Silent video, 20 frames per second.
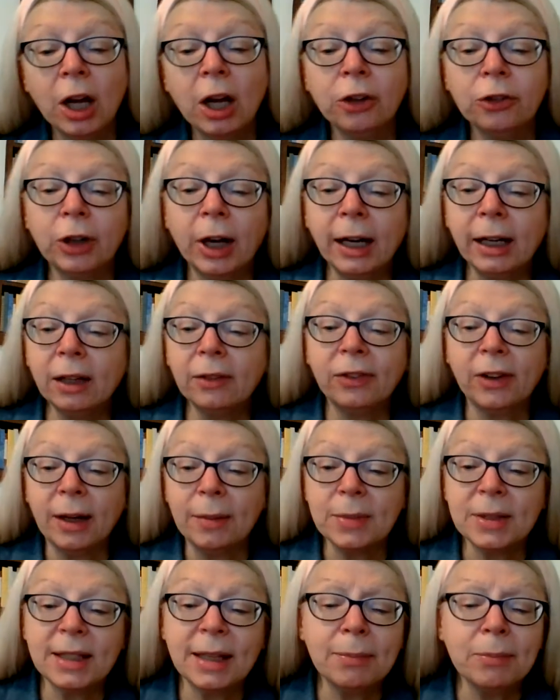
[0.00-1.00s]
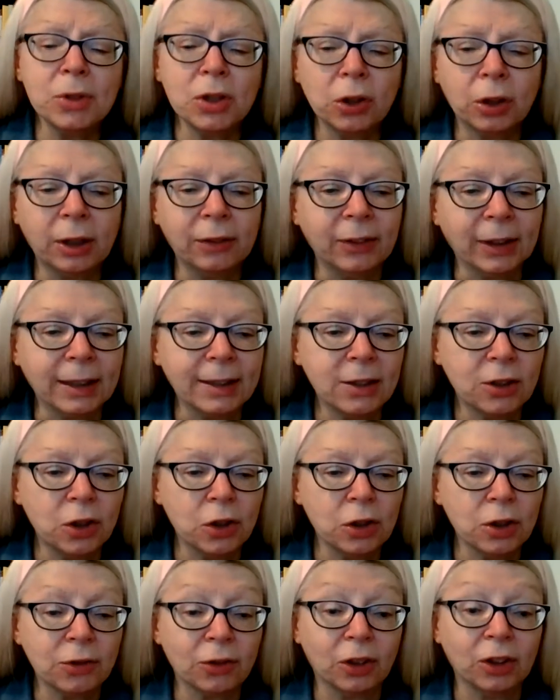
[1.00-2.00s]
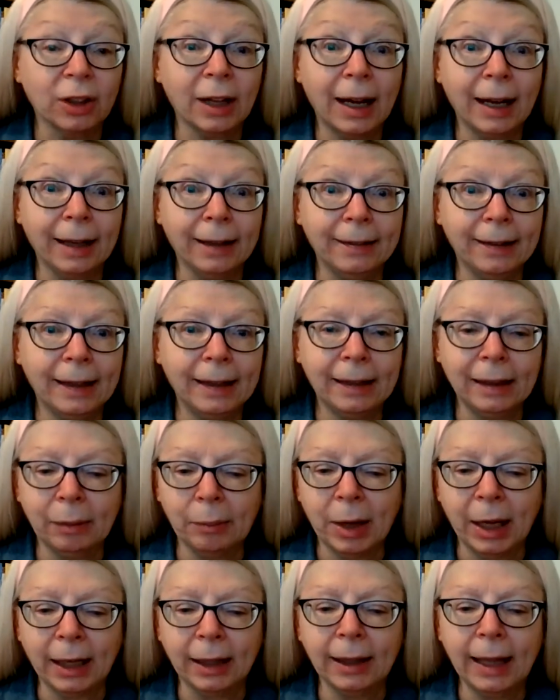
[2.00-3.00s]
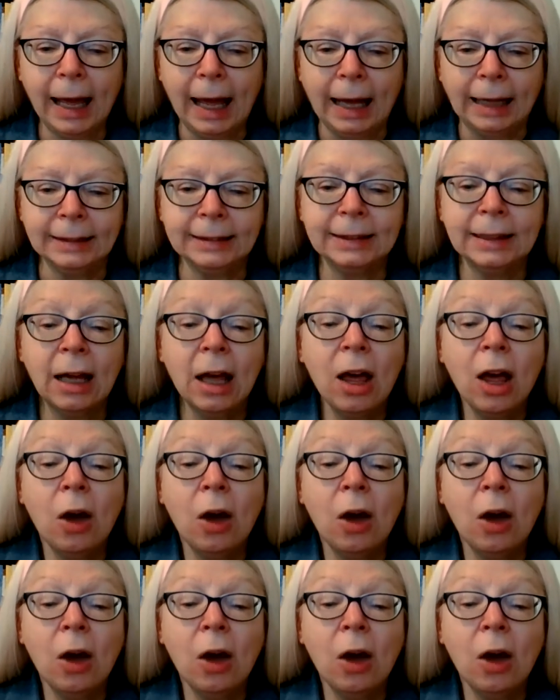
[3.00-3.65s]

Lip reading: trying to find some sort of excuse for not attending my class,